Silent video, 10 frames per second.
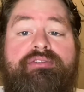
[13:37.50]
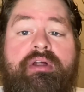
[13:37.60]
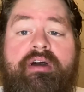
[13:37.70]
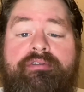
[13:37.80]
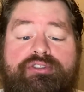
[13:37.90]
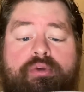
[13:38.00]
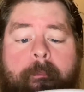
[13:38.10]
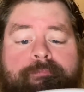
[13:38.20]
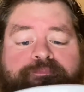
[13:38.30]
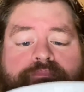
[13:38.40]
lovers,
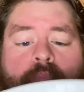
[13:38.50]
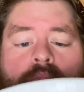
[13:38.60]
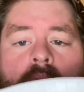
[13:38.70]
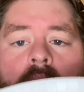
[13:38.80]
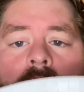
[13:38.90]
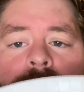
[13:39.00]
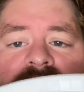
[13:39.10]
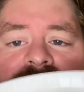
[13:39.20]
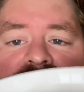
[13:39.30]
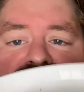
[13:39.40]
I'm gonna
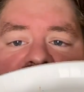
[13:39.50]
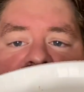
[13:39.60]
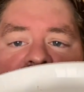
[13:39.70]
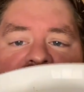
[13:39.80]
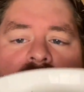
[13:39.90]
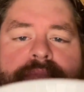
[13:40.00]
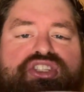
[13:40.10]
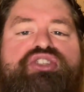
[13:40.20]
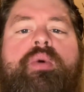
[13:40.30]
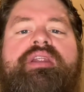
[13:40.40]
finish these off camera.
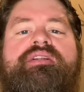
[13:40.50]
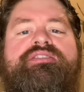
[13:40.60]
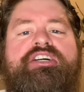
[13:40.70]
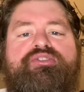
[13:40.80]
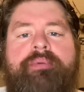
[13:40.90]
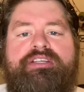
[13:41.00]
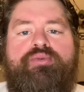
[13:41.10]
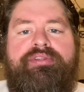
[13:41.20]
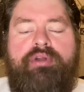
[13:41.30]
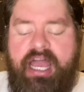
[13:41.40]
Just wanted to touch base
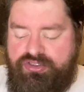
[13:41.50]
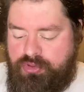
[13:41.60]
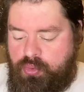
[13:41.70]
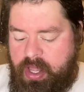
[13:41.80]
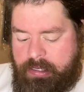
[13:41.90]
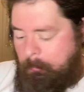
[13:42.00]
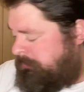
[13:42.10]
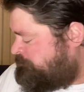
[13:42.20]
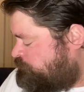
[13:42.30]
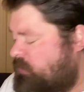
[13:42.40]
with you guys real quick.
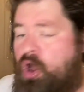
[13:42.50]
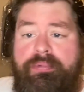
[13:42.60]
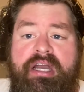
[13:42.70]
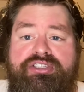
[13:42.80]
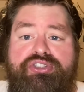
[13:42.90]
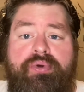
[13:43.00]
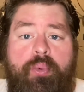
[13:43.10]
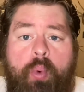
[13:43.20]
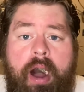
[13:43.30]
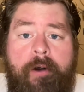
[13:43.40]
I hope you guys are doing
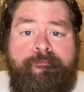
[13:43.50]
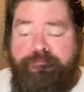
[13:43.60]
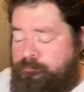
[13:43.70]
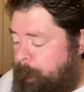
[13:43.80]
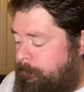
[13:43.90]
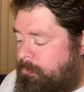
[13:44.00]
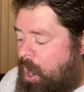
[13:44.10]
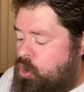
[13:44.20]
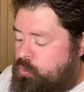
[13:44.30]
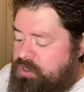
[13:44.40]
well. I
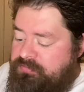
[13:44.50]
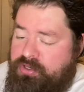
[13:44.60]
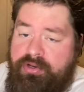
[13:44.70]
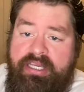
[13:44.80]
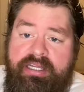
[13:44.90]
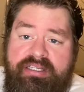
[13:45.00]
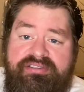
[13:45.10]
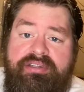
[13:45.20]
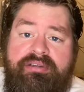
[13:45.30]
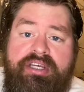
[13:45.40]
hope whatever you're eating is
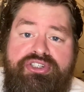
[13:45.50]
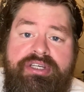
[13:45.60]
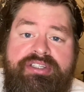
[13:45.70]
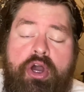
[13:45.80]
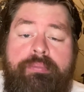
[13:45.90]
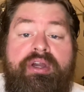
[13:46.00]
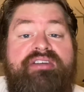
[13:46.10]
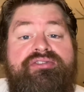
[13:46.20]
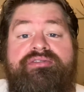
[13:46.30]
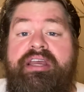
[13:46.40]
delicious. I hope you guys
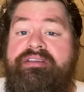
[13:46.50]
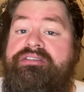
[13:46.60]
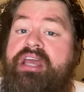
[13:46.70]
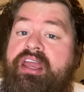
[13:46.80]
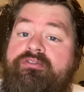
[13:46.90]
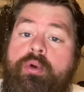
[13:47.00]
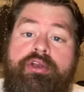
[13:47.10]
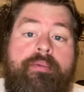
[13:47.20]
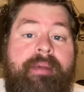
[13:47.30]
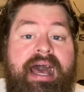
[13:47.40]
are staying safe. Wear
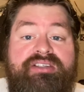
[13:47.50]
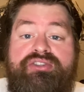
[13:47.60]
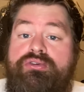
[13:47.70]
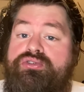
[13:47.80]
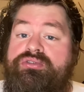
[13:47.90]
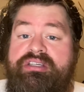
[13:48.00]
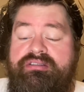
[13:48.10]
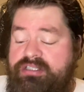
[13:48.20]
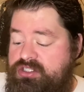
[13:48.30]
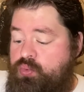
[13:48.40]
your mask, social
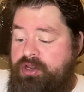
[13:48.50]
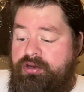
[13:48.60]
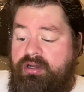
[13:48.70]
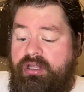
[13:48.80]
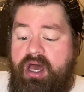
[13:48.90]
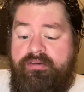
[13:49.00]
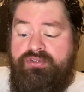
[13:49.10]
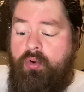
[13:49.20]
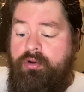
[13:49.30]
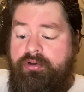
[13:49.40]
distance, wear your gloves,
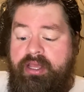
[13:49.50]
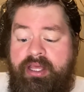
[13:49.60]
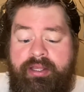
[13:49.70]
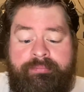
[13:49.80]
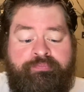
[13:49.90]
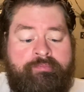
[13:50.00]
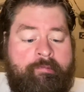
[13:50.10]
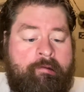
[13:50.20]
order in.